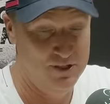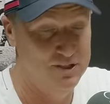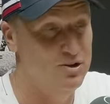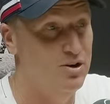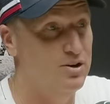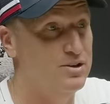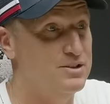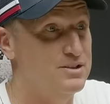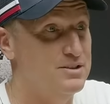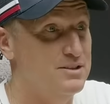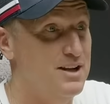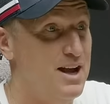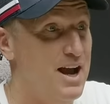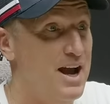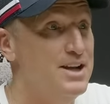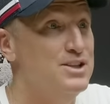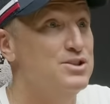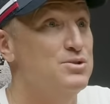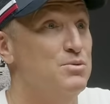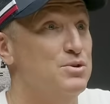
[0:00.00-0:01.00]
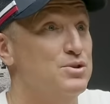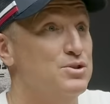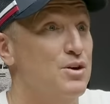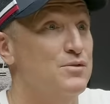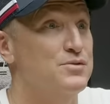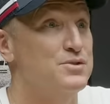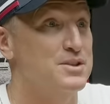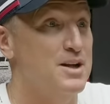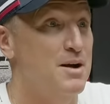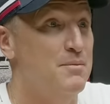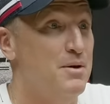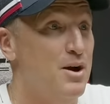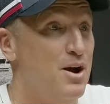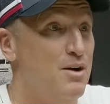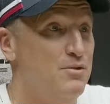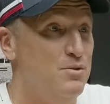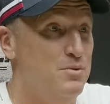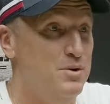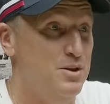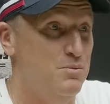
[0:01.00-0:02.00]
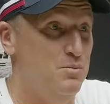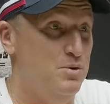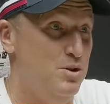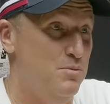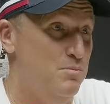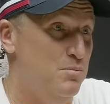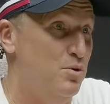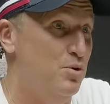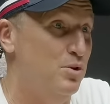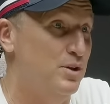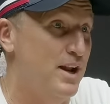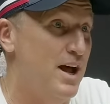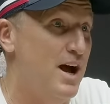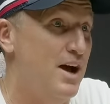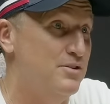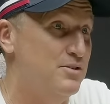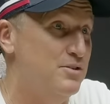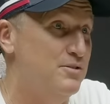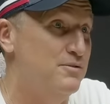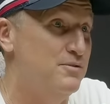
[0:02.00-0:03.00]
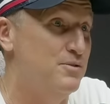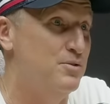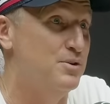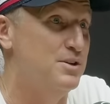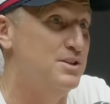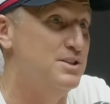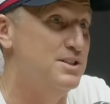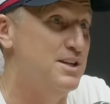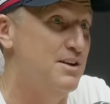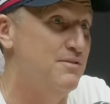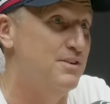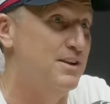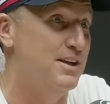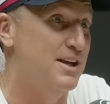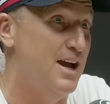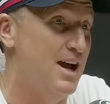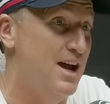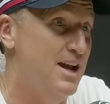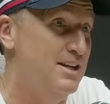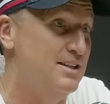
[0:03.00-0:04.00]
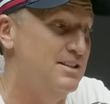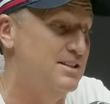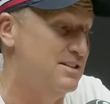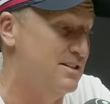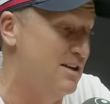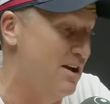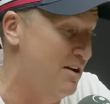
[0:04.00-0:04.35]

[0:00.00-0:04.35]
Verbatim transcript: Well, he knocked Hazlewood's off stump over with with the ball at one hundred forty-seven Ks.